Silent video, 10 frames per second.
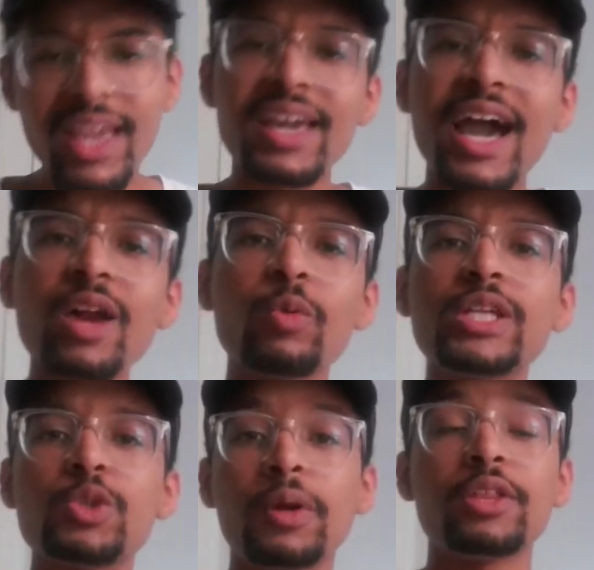Got a
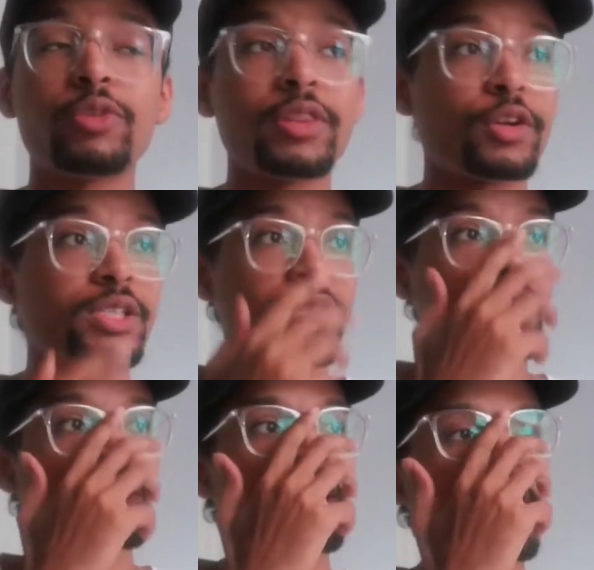win,
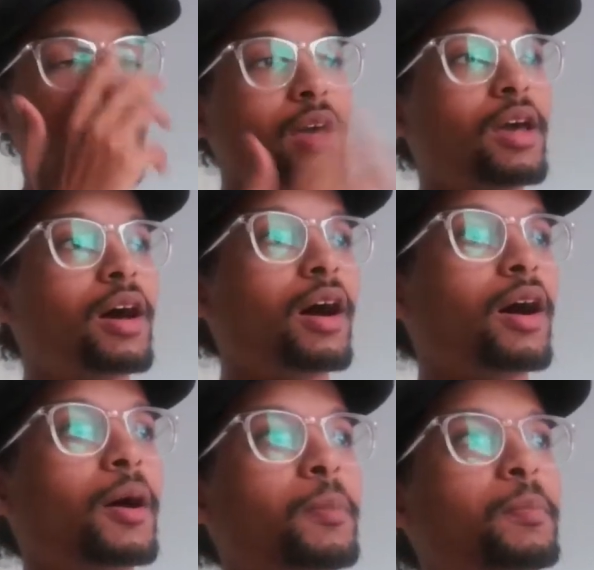23-13.
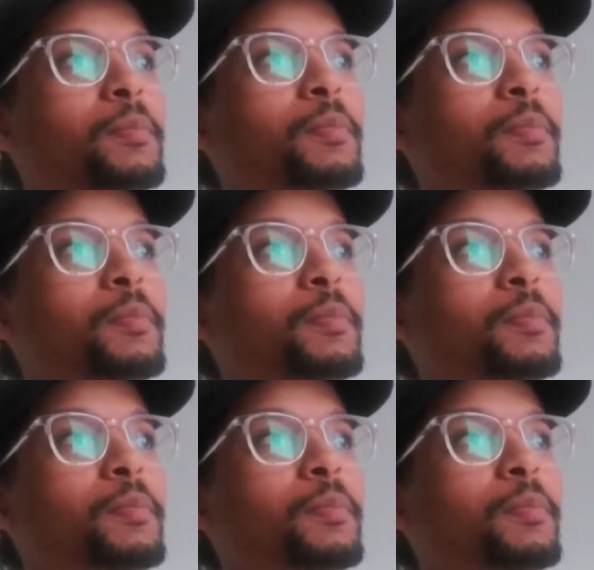I